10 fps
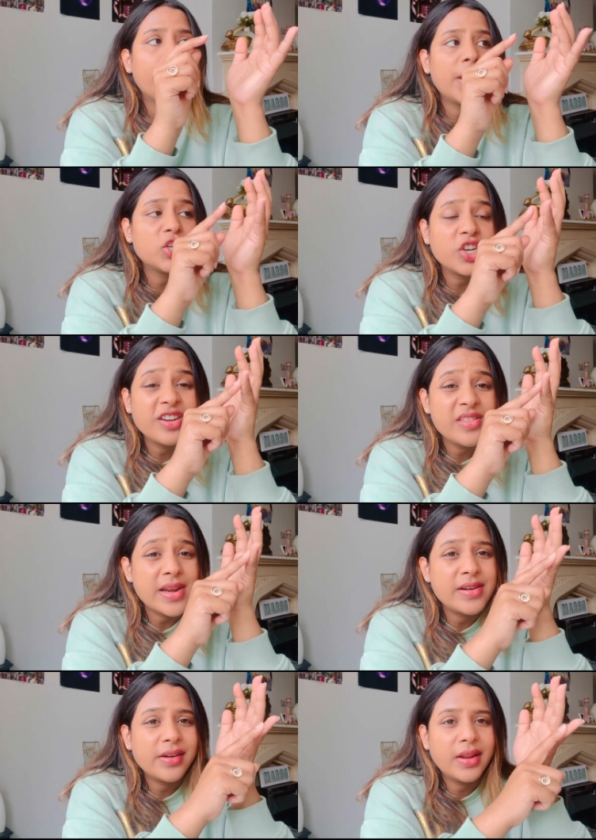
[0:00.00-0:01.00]

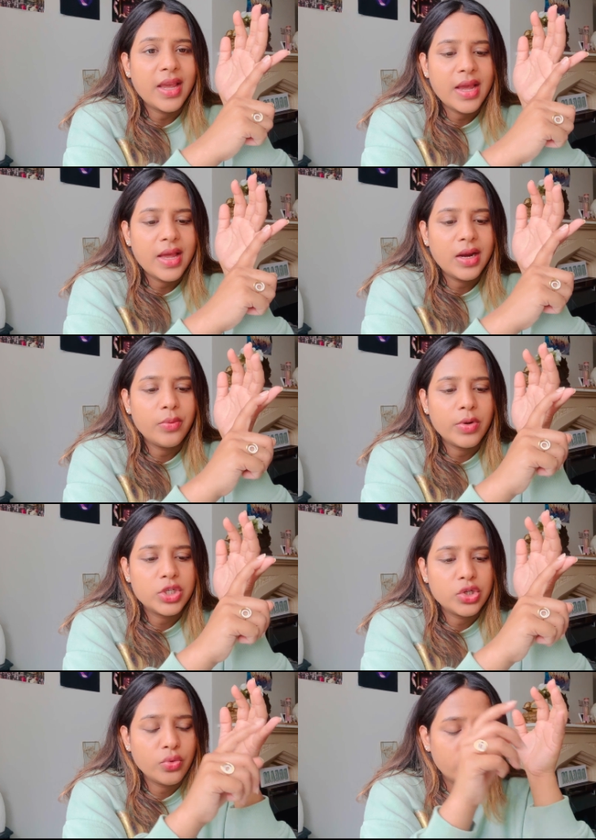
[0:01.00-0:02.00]
patient-centered care, in
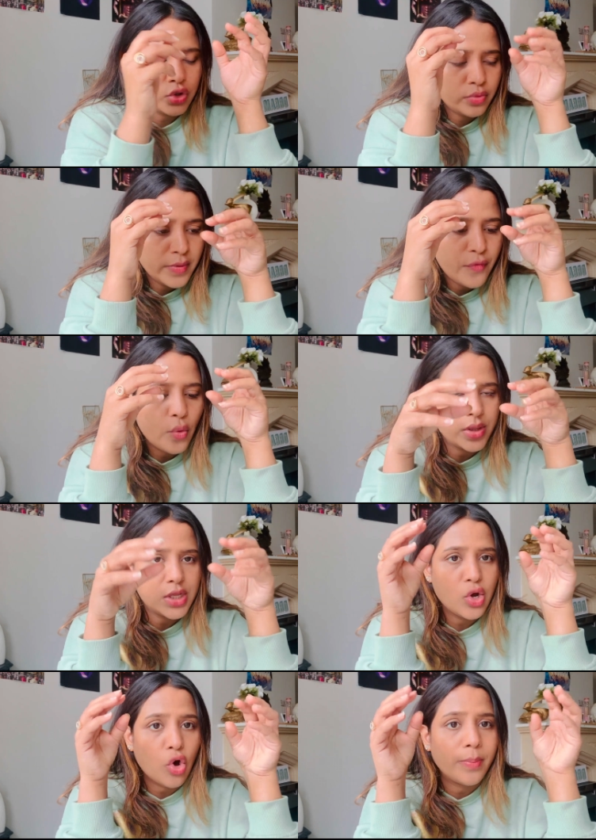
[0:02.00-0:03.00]
which you should be
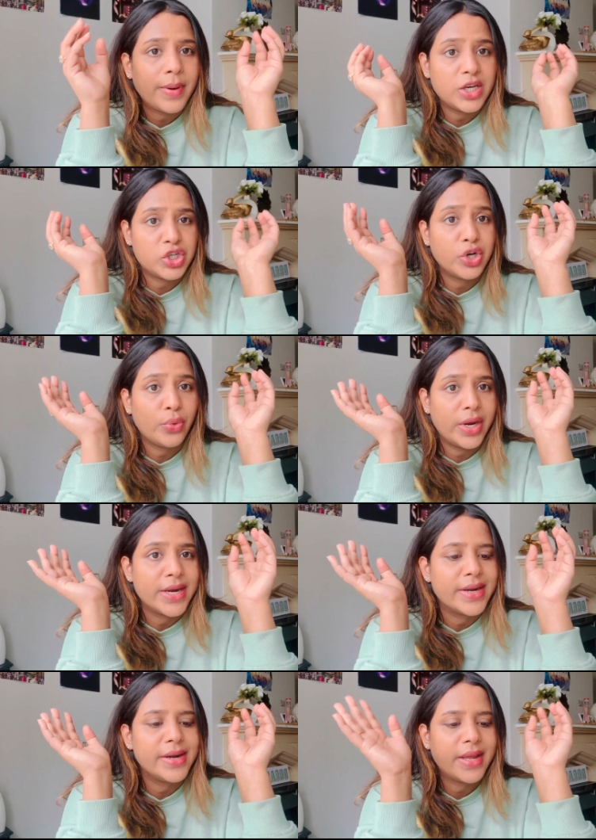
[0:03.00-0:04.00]
focusing on
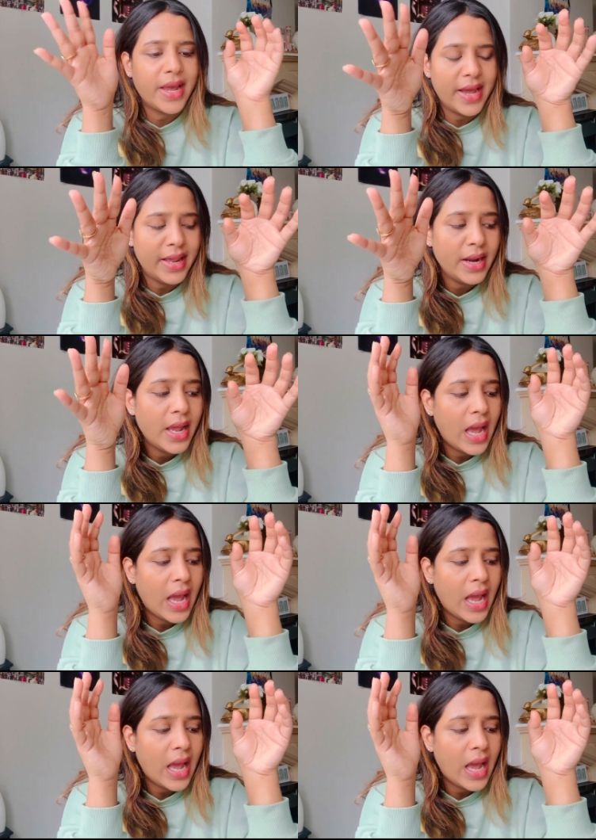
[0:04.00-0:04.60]
patient-oriented care